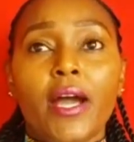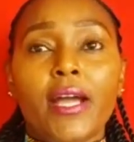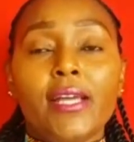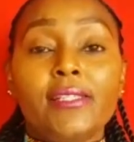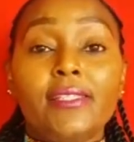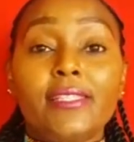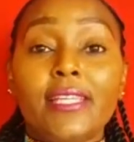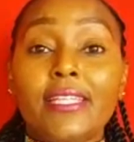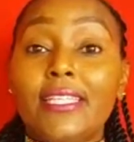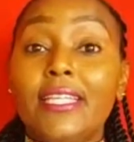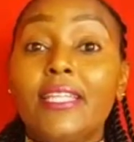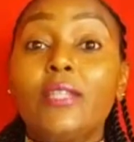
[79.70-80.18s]
I
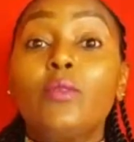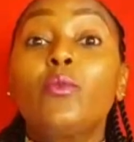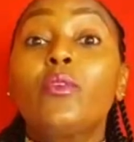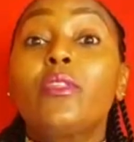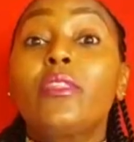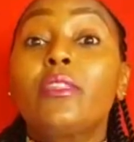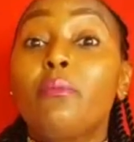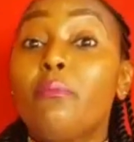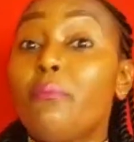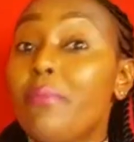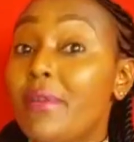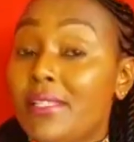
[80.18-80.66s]
started
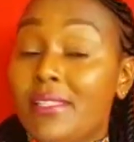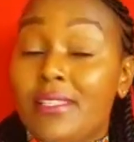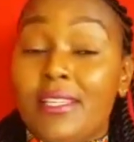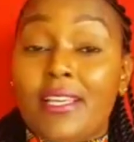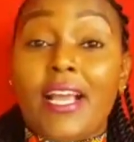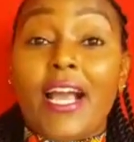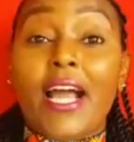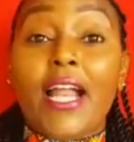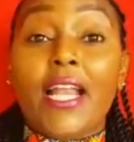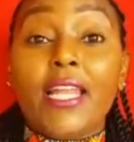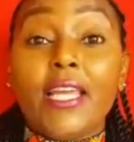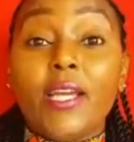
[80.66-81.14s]
with
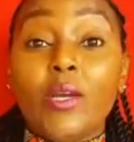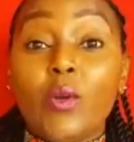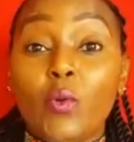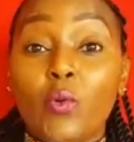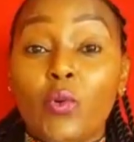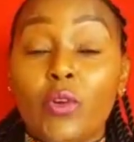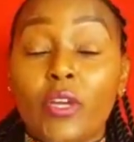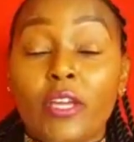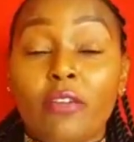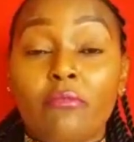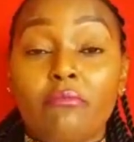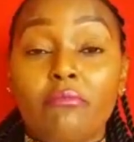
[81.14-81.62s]
basically
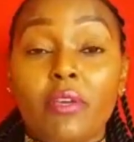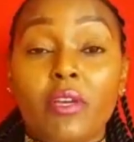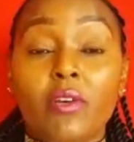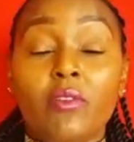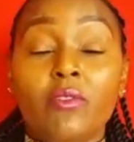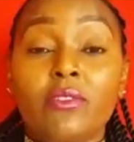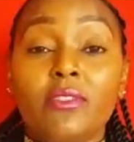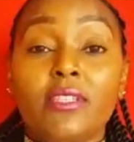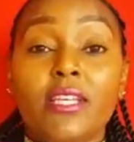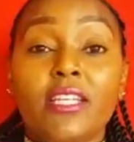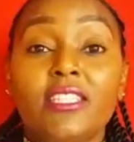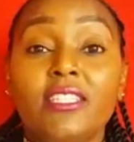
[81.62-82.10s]
cooking
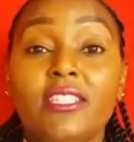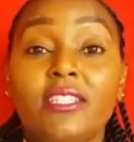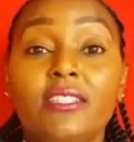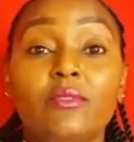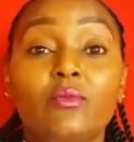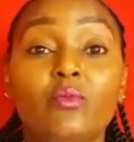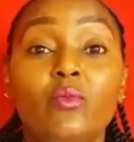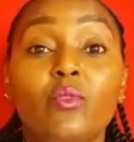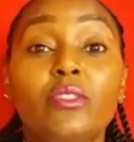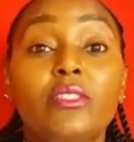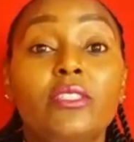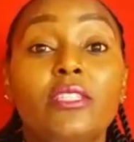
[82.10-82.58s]
because I
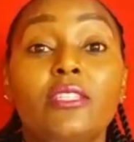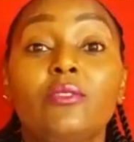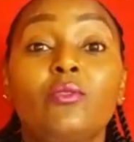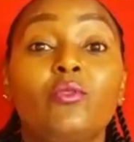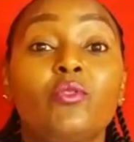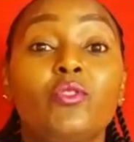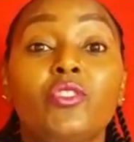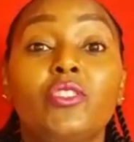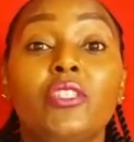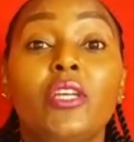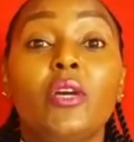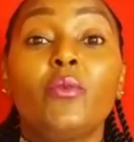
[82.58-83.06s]
just wanted
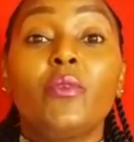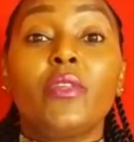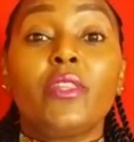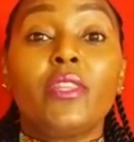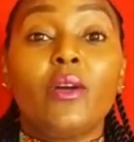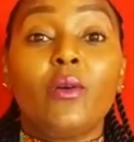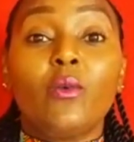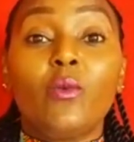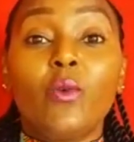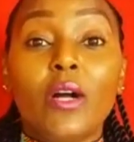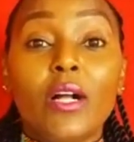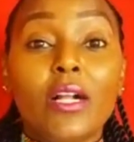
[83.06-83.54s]
to share with
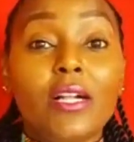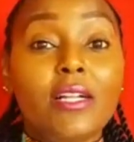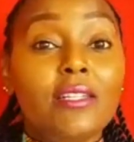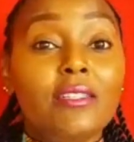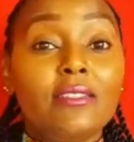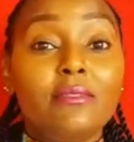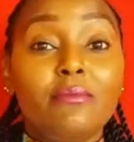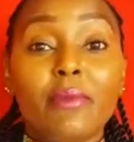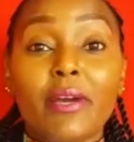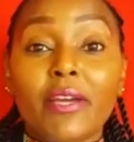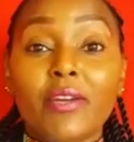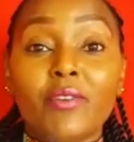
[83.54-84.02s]
the
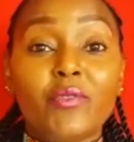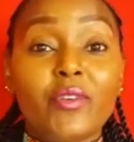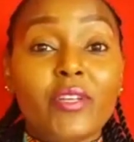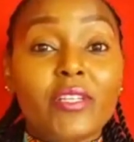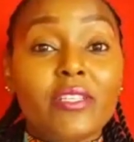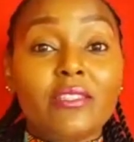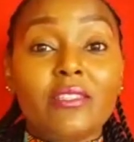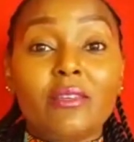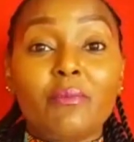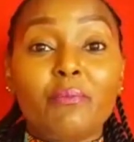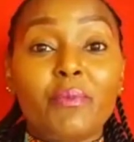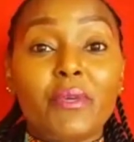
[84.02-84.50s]
world my
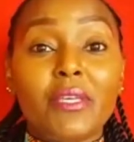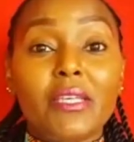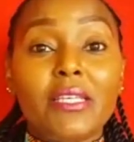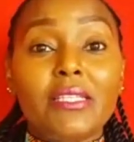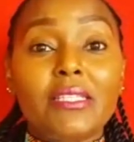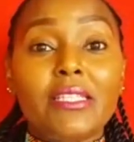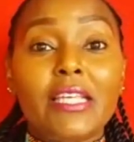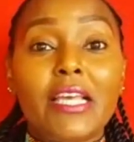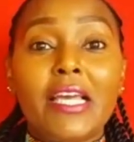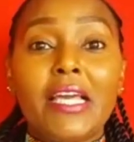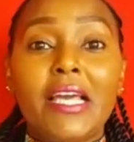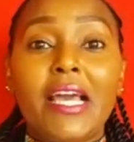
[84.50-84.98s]

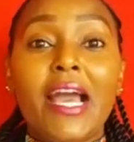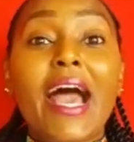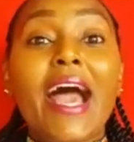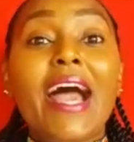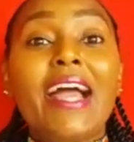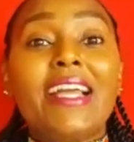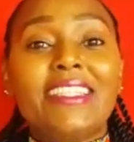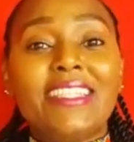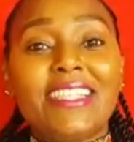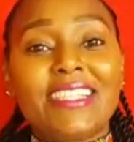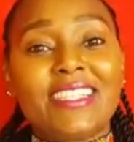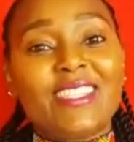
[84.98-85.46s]
recipes
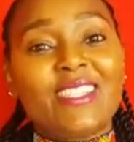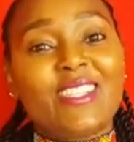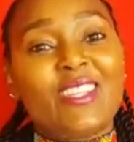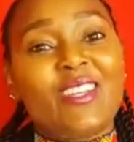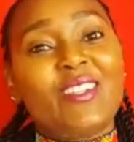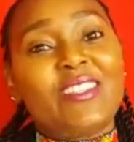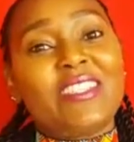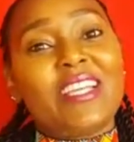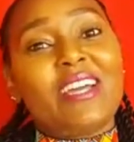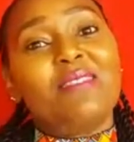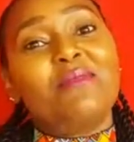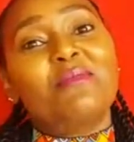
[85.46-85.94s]
I just
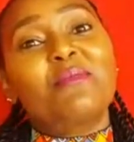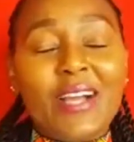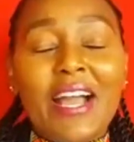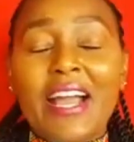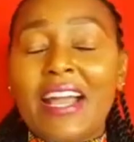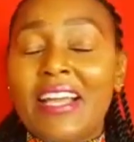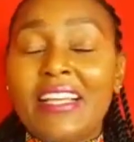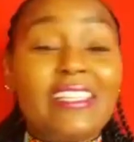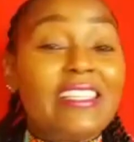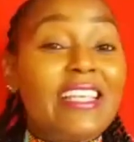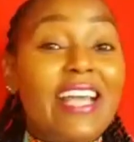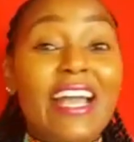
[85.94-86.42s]
thought I'm,
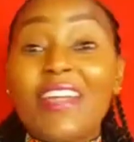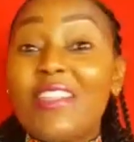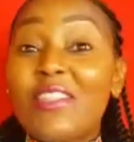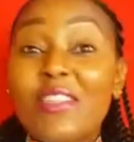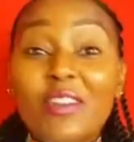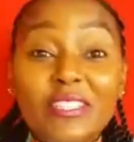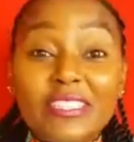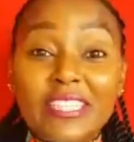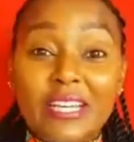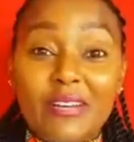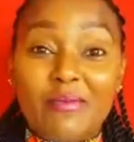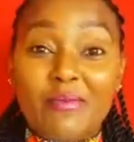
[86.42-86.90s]
I, I
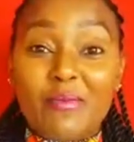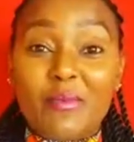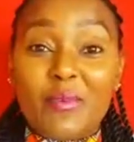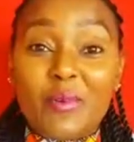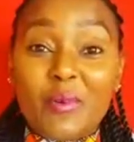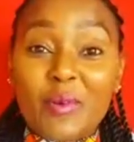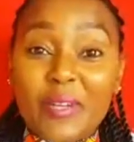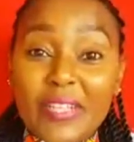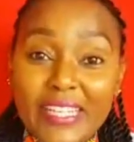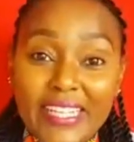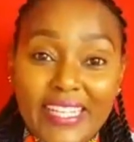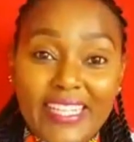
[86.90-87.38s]
thought I'm
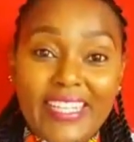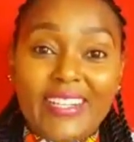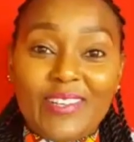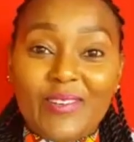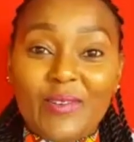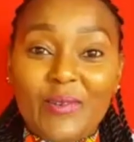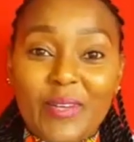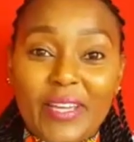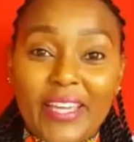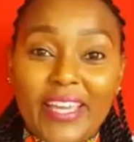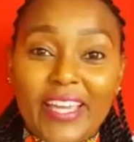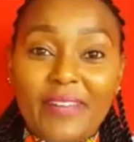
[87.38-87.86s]
good in
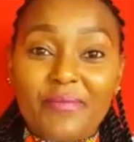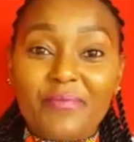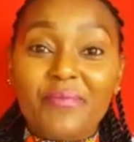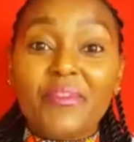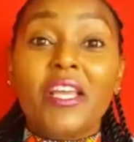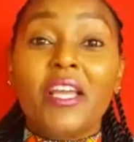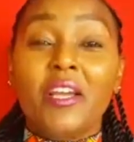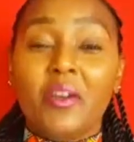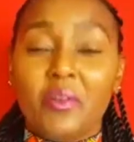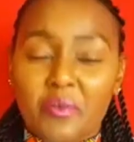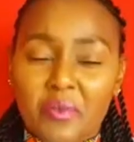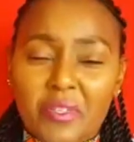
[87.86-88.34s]
cooking
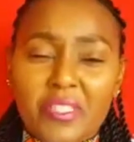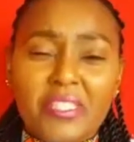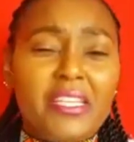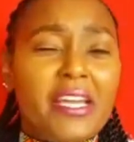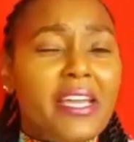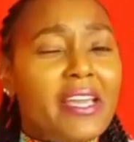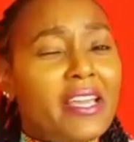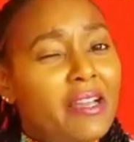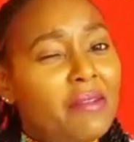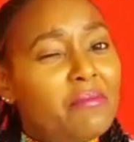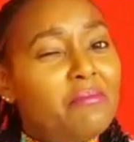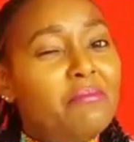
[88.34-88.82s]
which
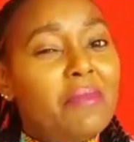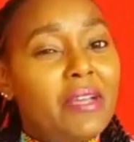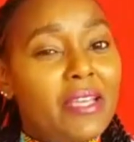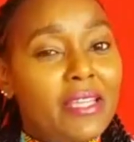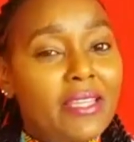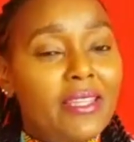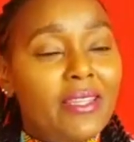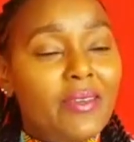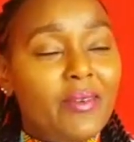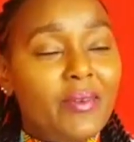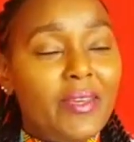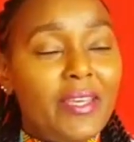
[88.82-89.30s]
I am by
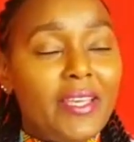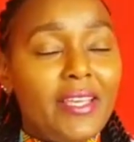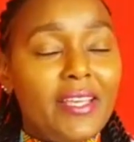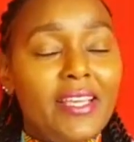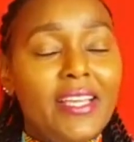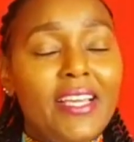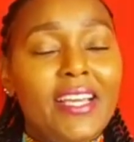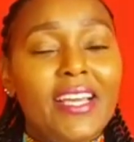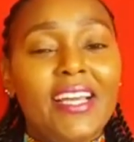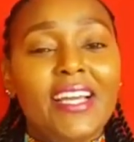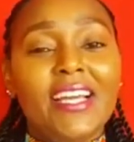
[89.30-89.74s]
the way